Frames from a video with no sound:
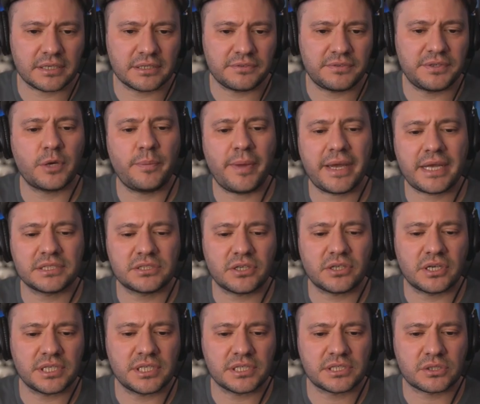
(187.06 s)
If you go back into
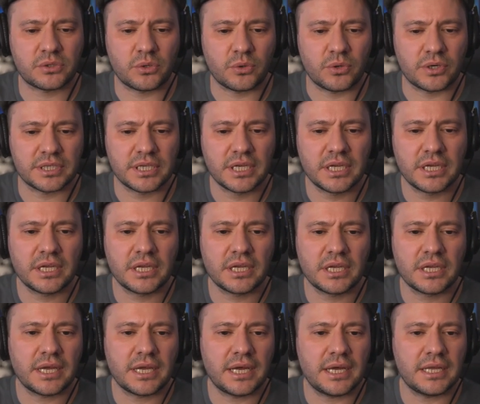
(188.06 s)
our Discord,
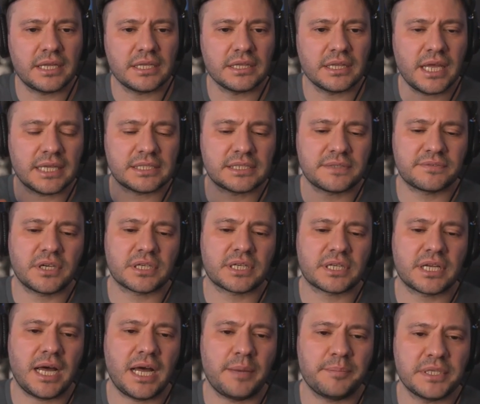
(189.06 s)
lots of good
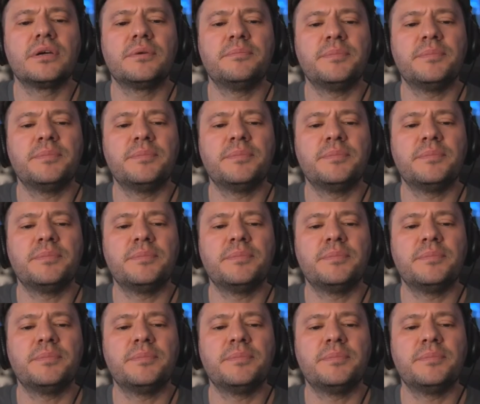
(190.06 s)
comments.